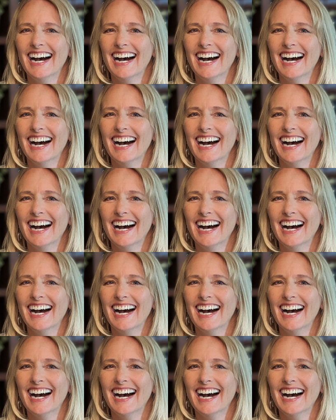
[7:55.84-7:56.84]

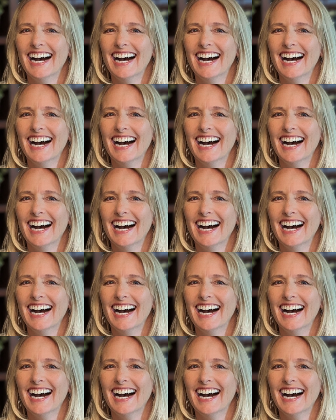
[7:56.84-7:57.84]

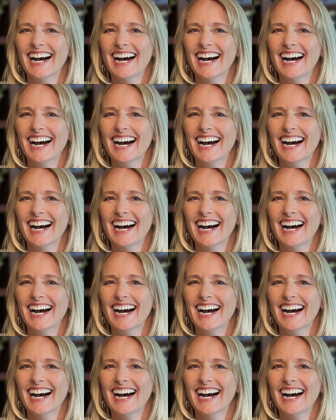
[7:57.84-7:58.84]

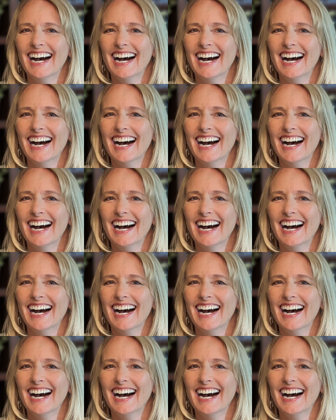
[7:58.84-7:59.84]

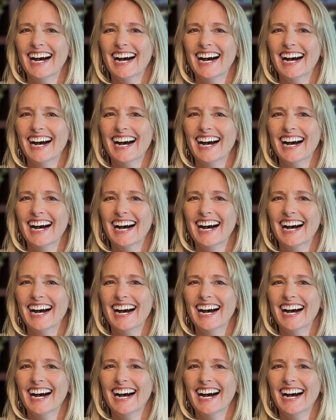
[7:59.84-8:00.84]

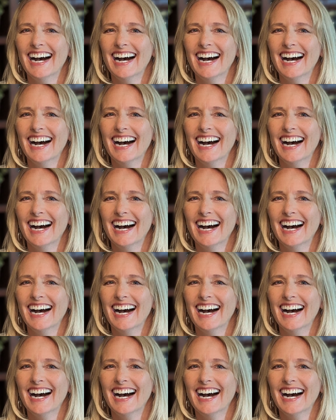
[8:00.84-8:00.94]
This is a still picture; no speech is visible.